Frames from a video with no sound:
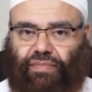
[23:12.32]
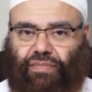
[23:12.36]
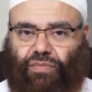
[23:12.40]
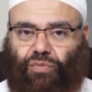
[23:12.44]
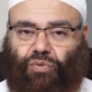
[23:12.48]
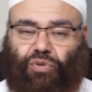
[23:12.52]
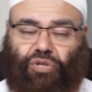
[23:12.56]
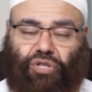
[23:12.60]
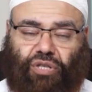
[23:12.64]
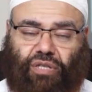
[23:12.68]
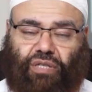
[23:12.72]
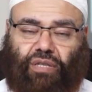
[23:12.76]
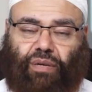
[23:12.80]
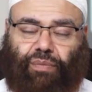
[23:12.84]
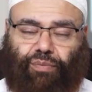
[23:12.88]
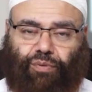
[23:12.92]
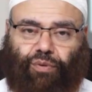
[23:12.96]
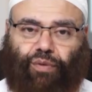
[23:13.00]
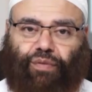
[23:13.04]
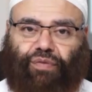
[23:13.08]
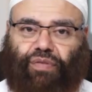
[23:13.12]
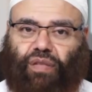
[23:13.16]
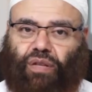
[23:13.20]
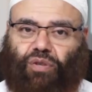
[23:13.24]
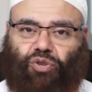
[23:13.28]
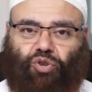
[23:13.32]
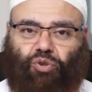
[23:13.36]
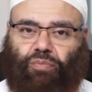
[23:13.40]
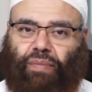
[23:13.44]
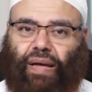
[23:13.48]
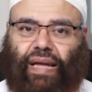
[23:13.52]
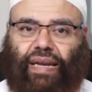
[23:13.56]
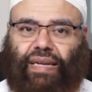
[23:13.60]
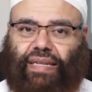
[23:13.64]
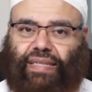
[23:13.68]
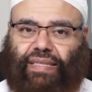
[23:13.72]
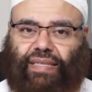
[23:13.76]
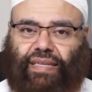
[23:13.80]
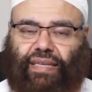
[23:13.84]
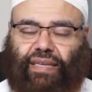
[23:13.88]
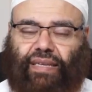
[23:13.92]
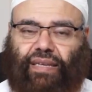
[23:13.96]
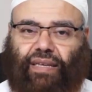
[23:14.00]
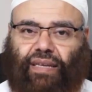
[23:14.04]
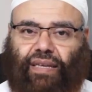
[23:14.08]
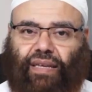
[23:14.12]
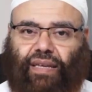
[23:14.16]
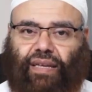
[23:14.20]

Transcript: which is a proof that humanity,